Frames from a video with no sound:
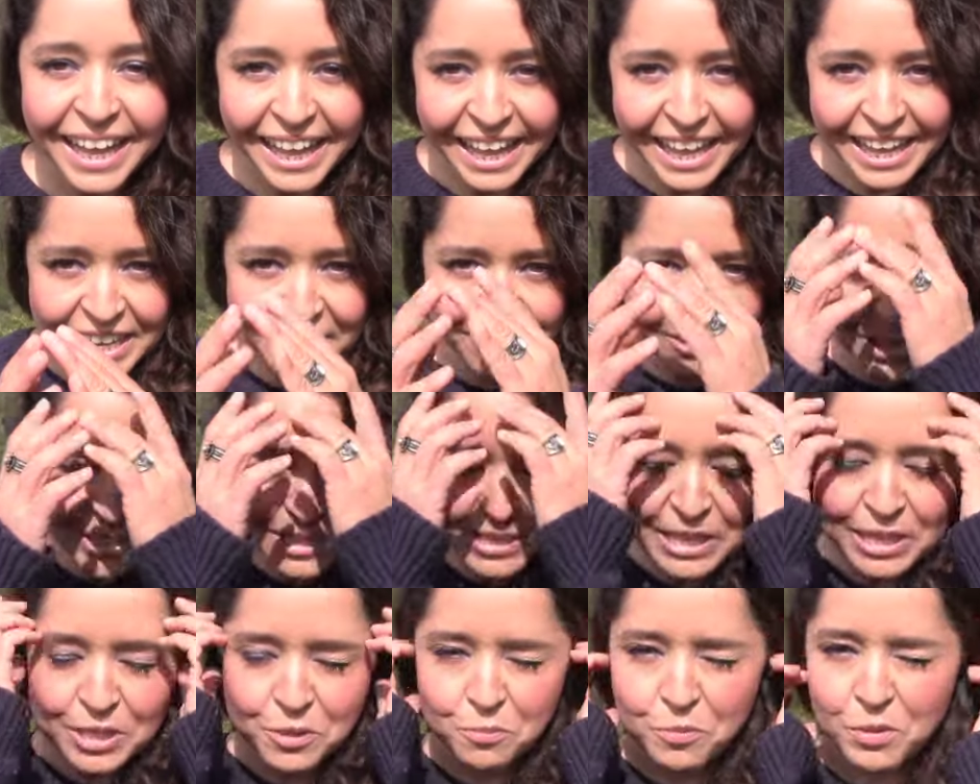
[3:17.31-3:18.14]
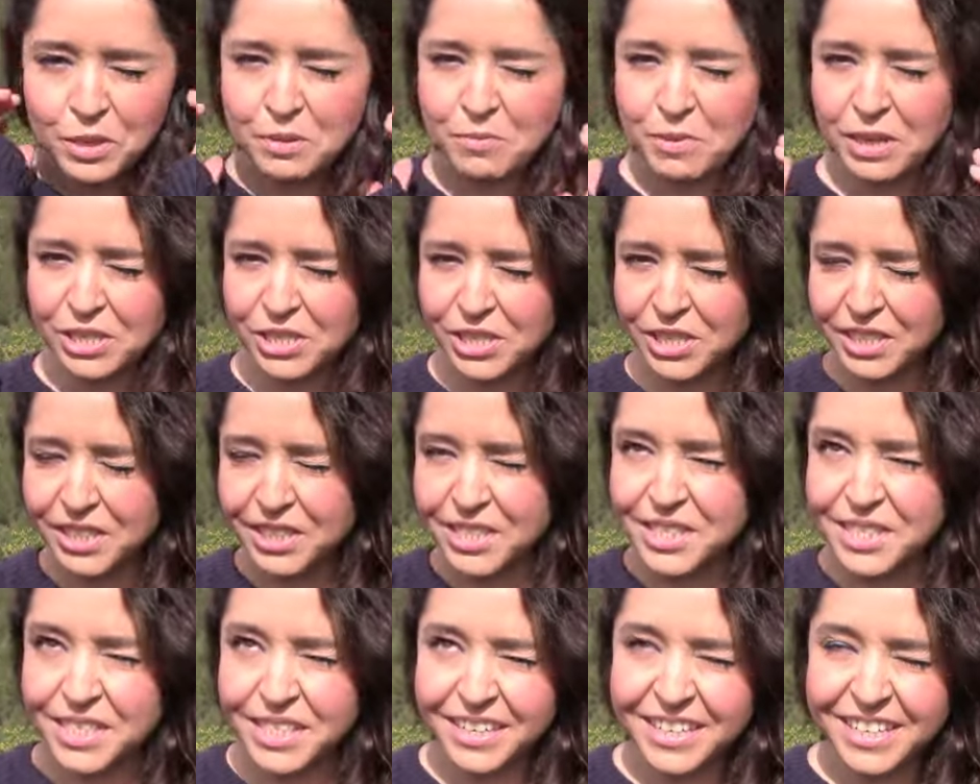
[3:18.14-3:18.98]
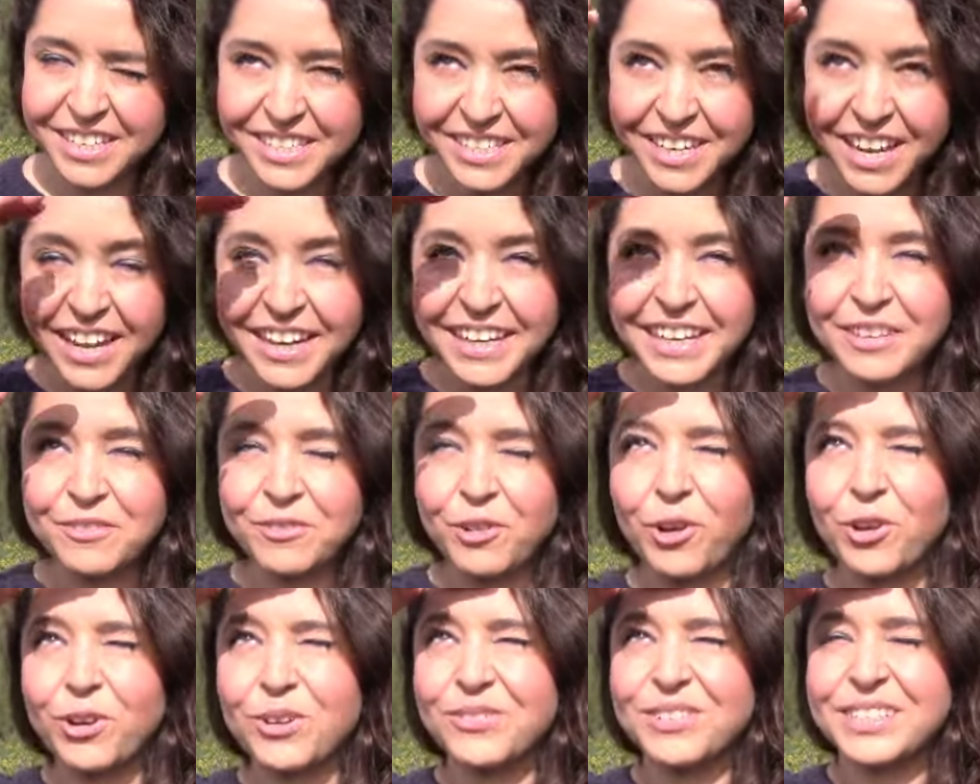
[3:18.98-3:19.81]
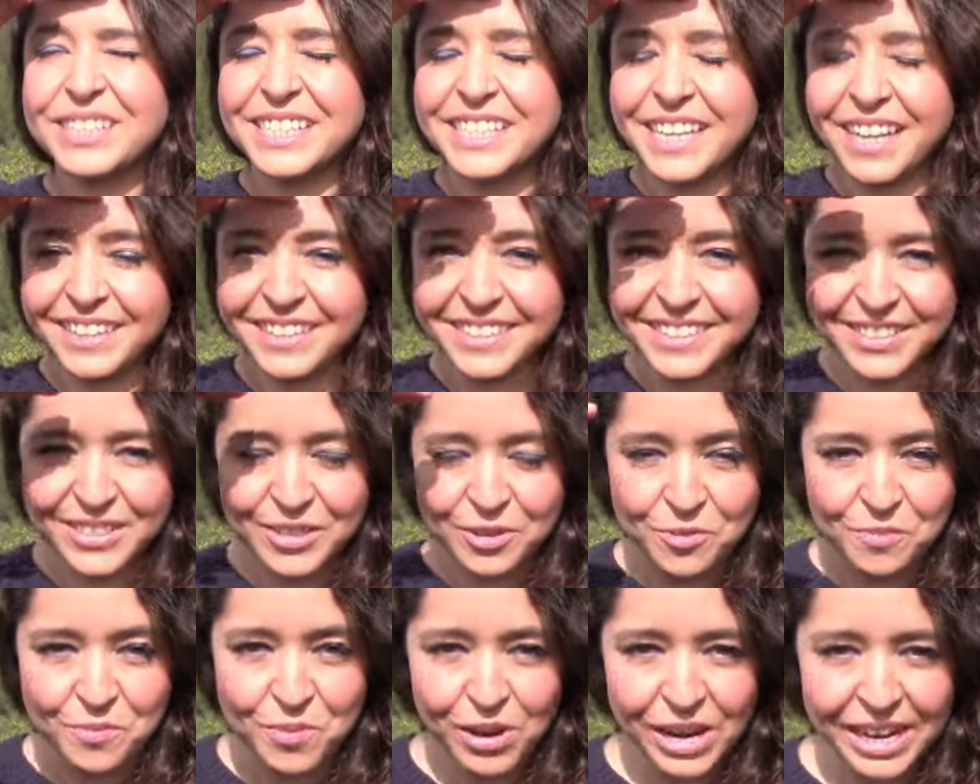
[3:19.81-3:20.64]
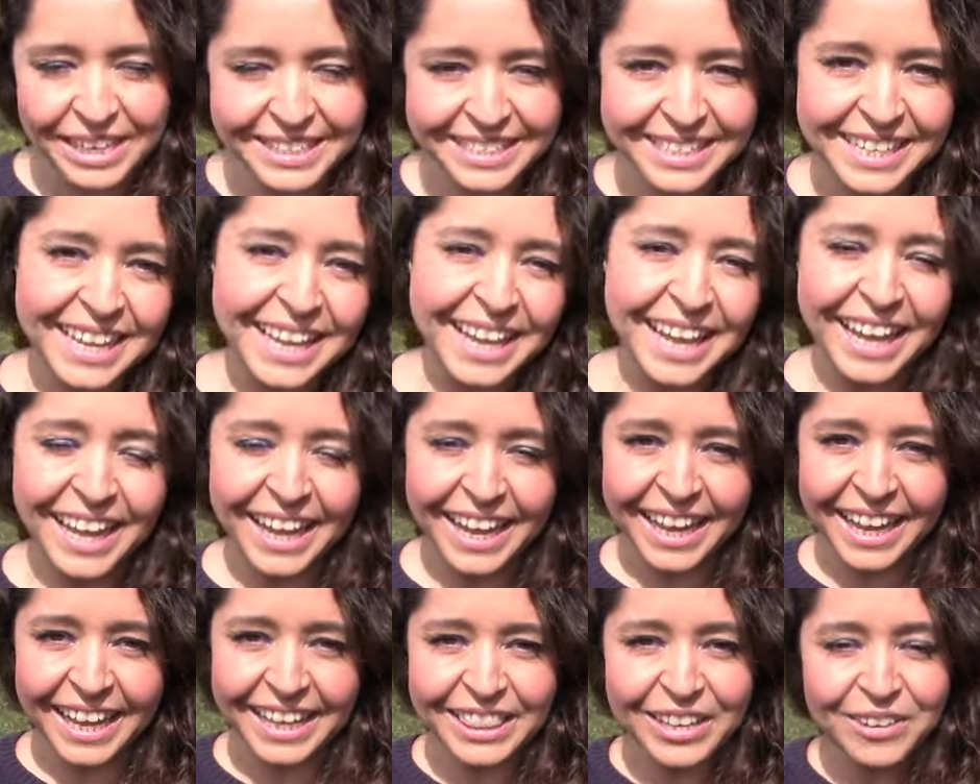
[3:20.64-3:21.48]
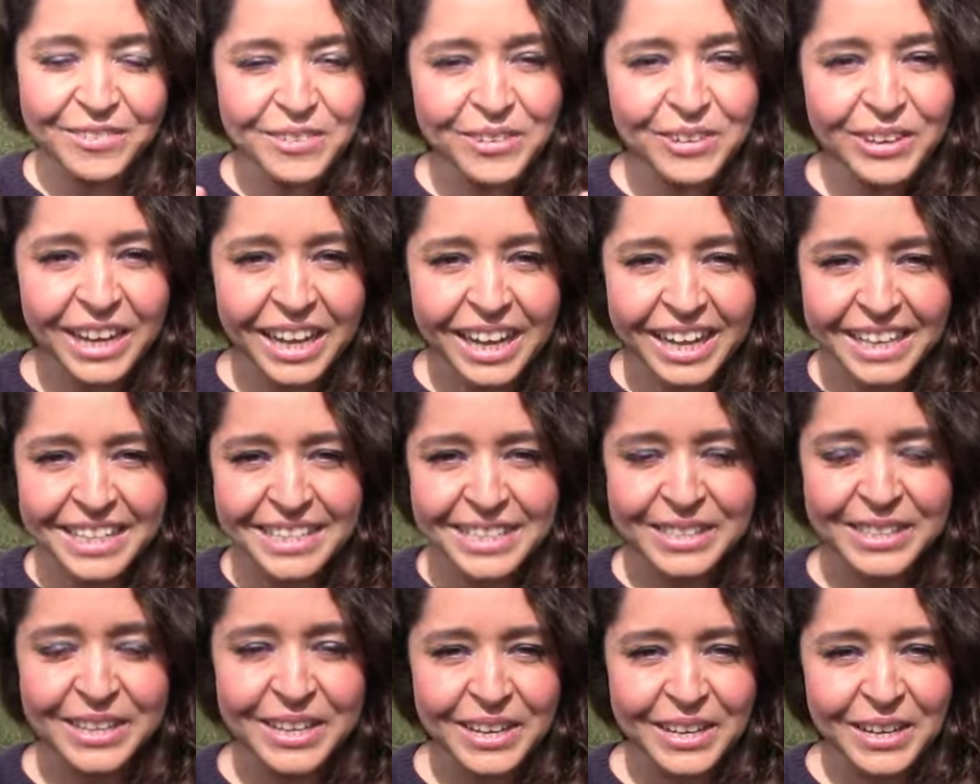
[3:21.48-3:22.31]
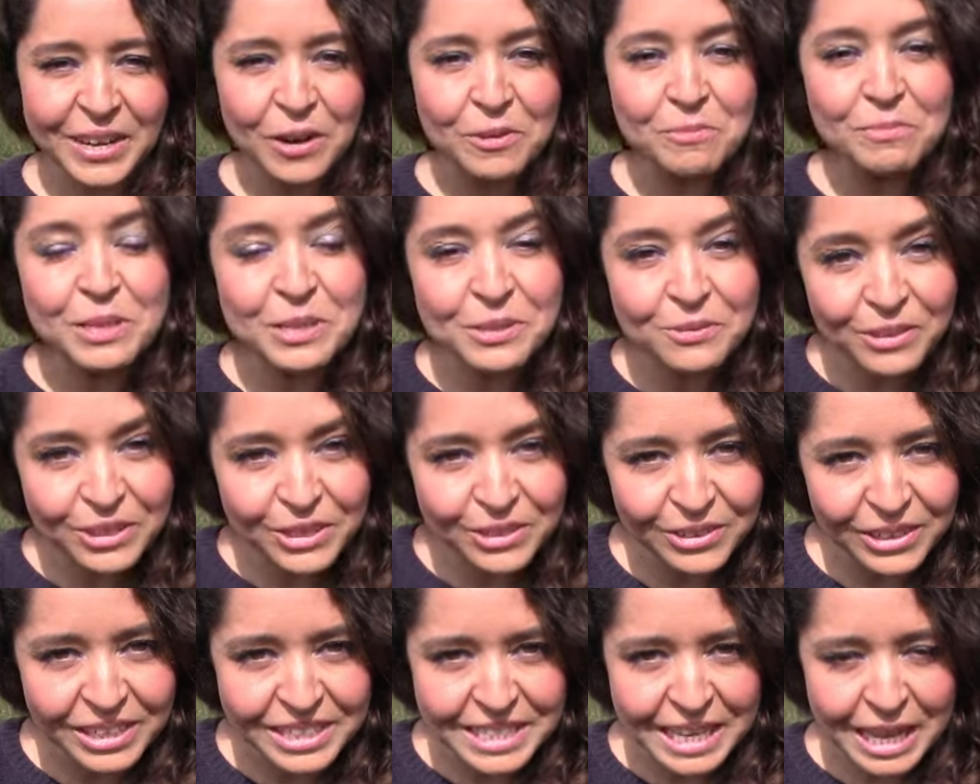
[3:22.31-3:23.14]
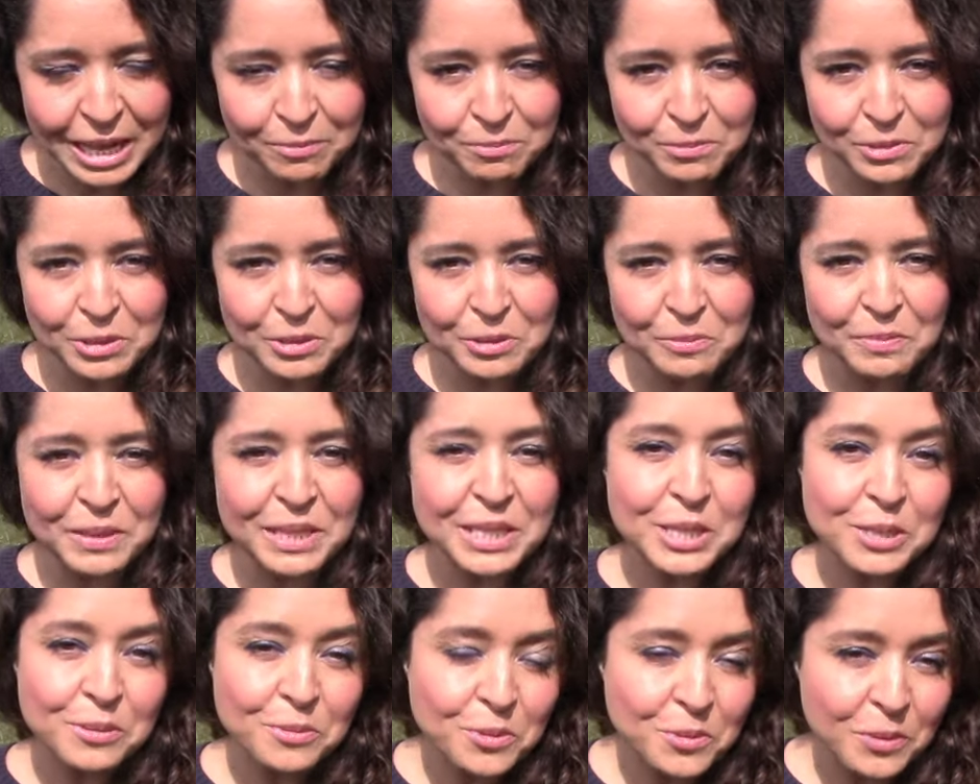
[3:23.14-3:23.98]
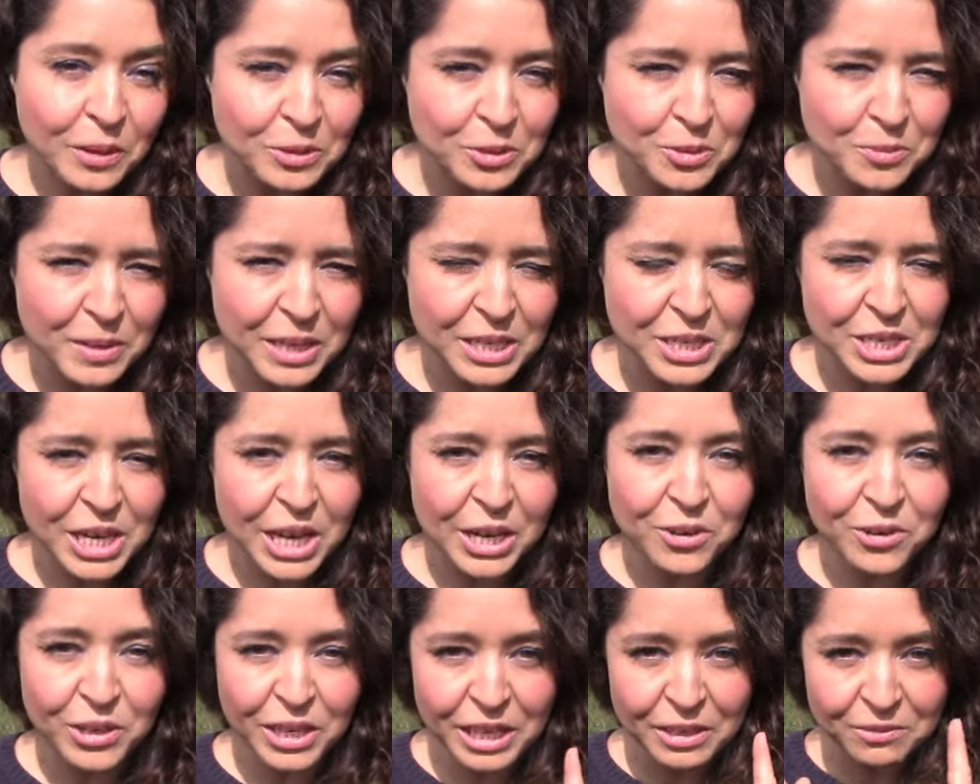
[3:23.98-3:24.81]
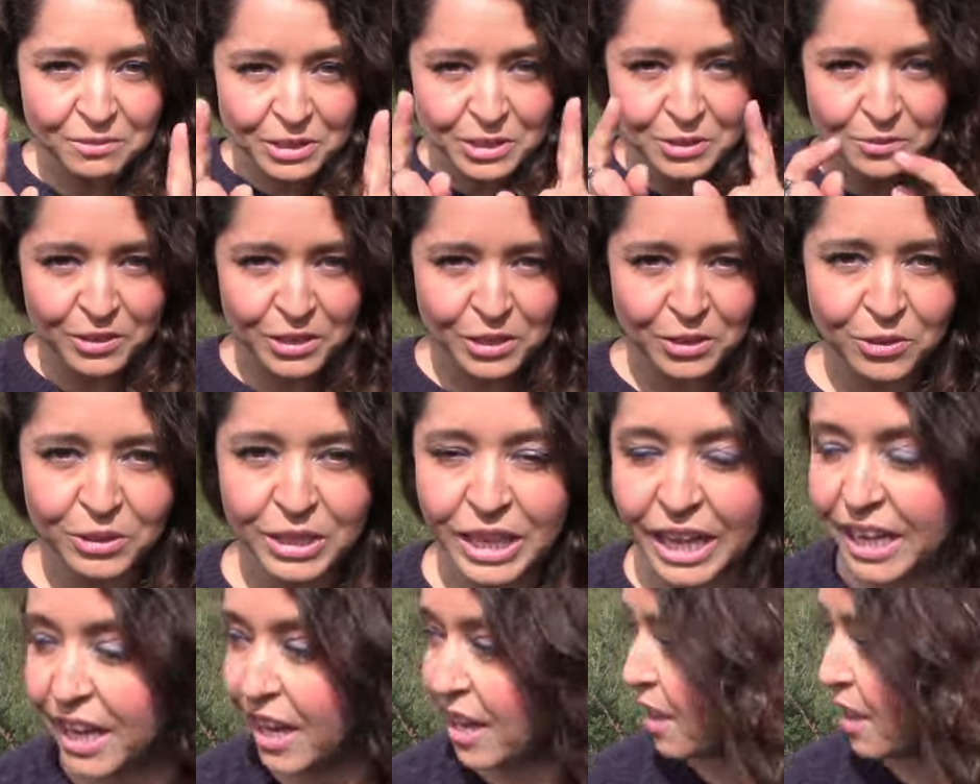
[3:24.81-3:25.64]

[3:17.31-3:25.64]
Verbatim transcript: Anyways, that's pretty much it. The sun is shining all of a sudden, so bright. I love you guys. Hope this video has helped you. Please subscribe to my channel, give this video a like.